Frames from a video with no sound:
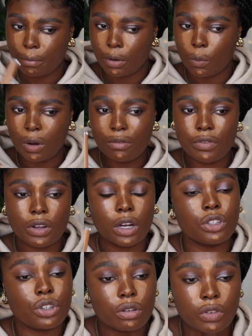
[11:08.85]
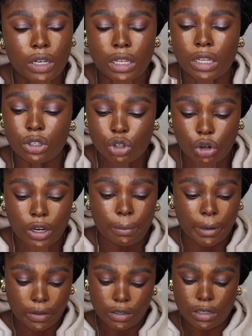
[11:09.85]
But one thing I do really enjoy
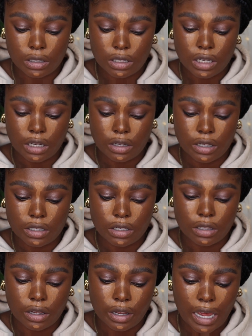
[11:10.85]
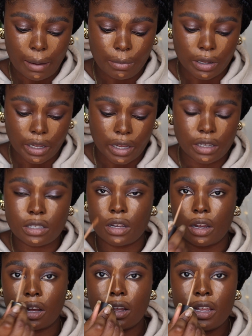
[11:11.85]
about this concealer is the
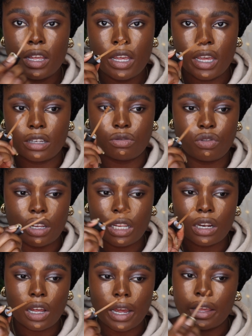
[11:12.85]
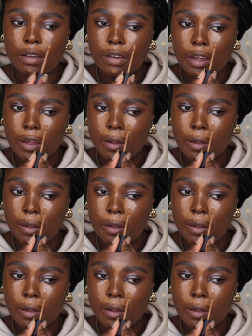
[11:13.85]
applicator. It's really like,